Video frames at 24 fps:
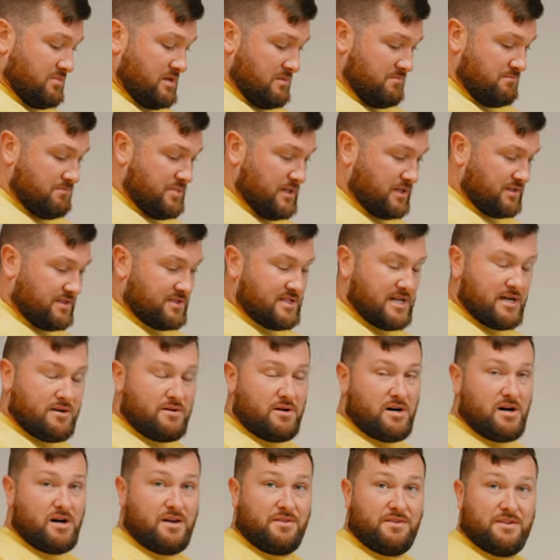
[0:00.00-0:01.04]
be built
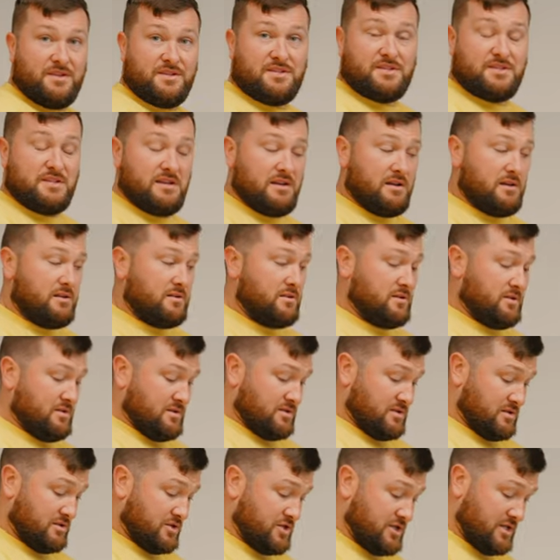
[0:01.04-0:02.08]
out on this stand.
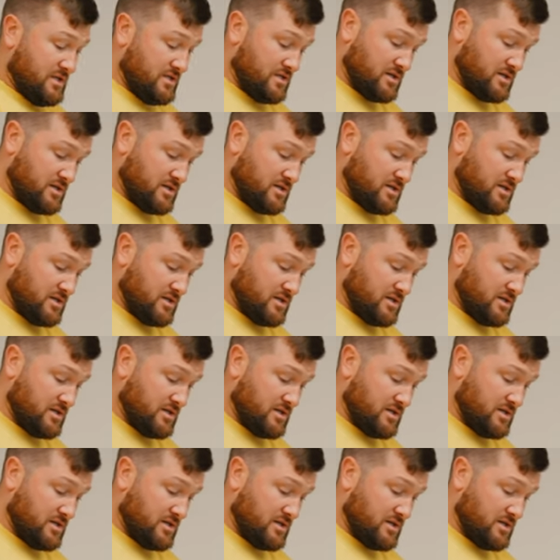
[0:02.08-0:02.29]
So she